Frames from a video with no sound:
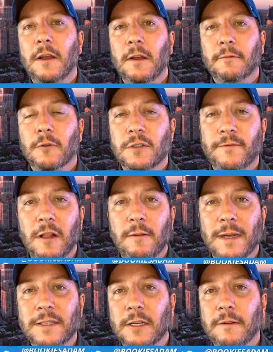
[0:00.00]
Of course, follow
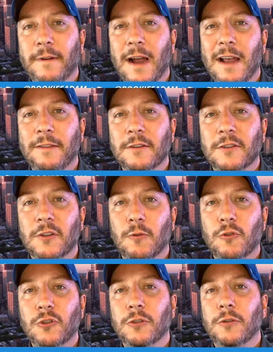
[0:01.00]
myself on the
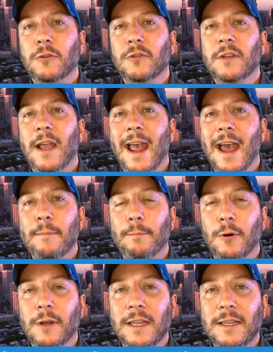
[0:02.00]
socials at
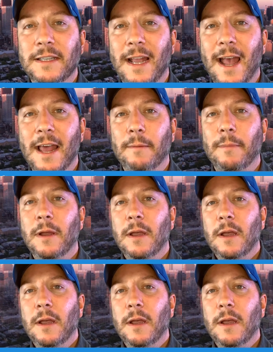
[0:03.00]
Bookies Adam.